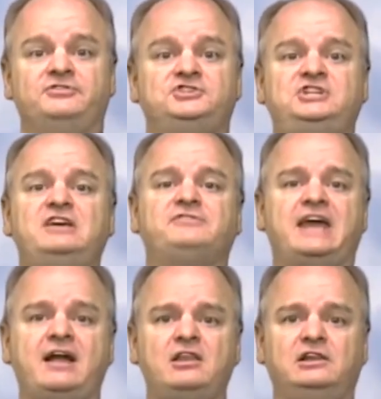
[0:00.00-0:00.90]
the Sea
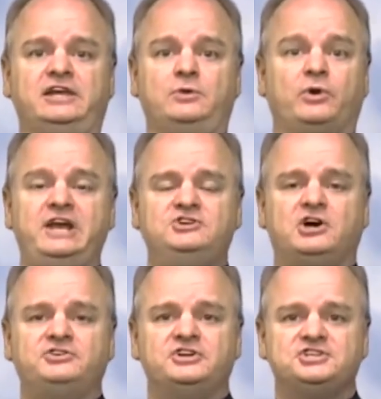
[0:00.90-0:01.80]
of Galilee, where he
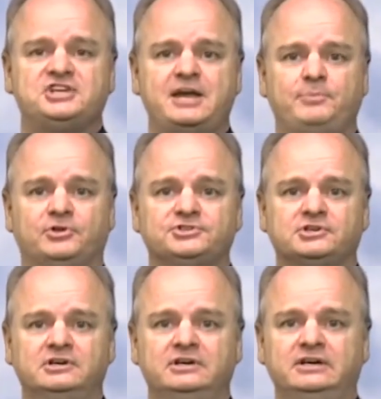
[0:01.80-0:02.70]
taught the disciples.